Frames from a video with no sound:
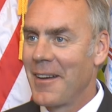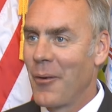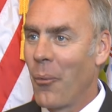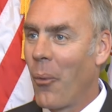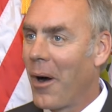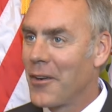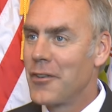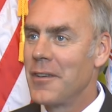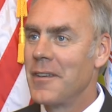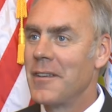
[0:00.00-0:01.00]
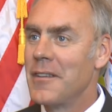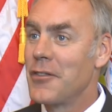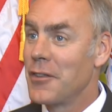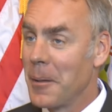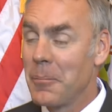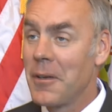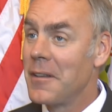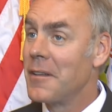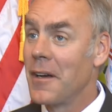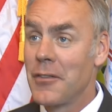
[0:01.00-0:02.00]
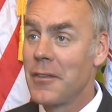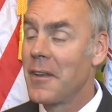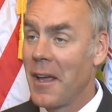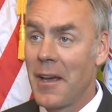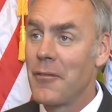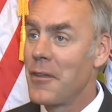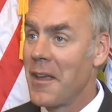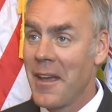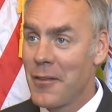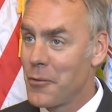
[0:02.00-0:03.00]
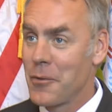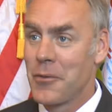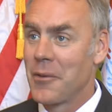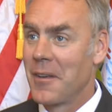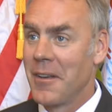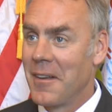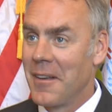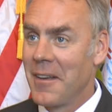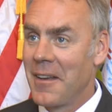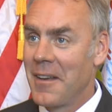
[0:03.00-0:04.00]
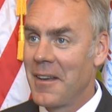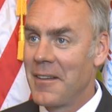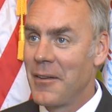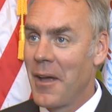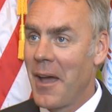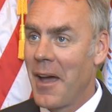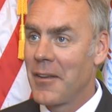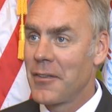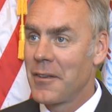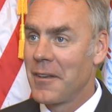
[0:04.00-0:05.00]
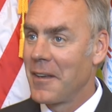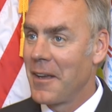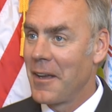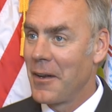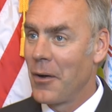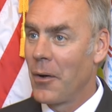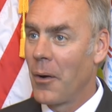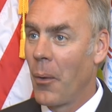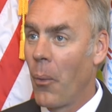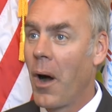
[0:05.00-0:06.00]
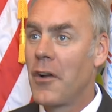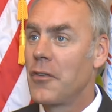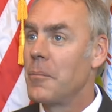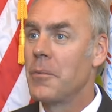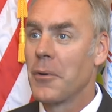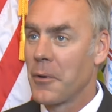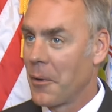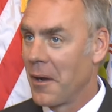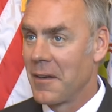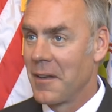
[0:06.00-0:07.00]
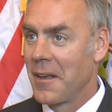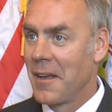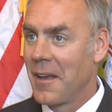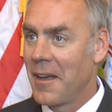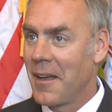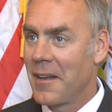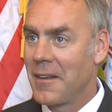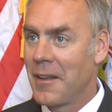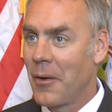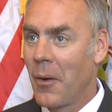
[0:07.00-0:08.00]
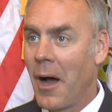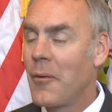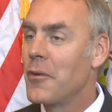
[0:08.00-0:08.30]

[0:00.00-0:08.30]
Washington simply doesn't have the answers. And to ask, you know, a Washington bureaucrat, and, you know, I